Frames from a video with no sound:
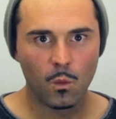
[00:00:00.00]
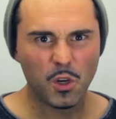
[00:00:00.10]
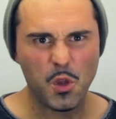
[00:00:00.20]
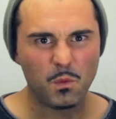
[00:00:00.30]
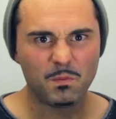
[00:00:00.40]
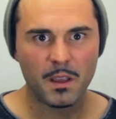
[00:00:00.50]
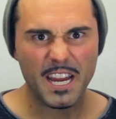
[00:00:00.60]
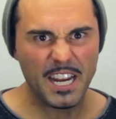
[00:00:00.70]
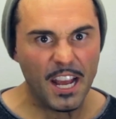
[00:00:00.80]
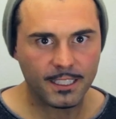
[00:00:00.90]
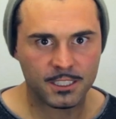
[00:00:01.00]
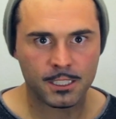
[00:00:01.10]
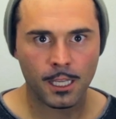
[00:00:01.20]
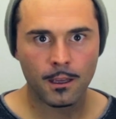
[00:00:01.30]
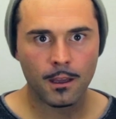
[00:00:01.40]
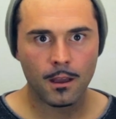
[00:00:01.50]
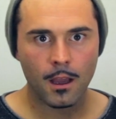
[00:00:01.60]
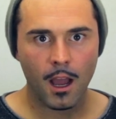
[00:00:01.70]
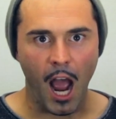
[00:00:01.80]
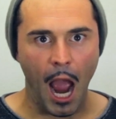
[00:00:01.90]
What are you, idiots?
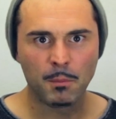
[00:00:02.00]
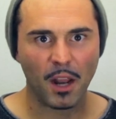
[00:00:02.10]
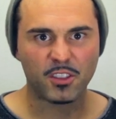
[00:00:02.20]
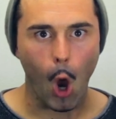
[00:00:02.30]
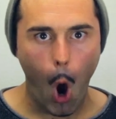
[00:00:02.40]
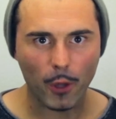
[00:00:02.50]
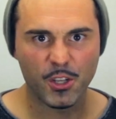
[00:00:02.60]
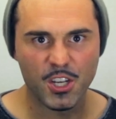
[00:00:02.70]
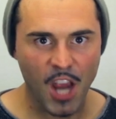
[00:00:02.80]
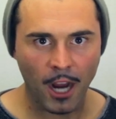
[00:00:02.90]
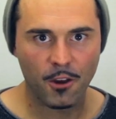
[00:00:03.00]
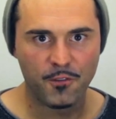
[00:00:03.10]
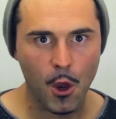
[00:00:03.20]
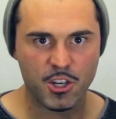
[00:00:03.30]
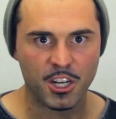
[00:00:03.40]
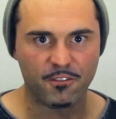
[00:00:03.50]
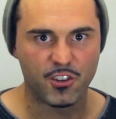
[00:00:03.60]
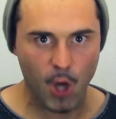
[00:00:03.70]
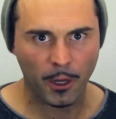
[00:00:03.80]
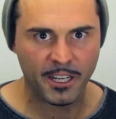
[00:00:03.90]
I'm like the hotter, younger version
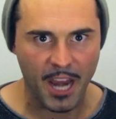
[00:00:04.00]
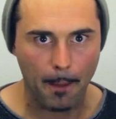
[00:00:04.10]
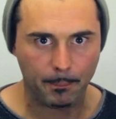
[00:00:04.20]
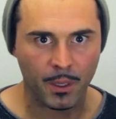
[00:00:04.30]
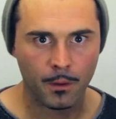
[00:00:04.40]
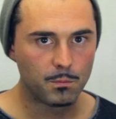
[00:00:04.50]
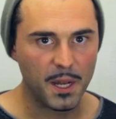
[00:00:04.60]
of Johnny Depp.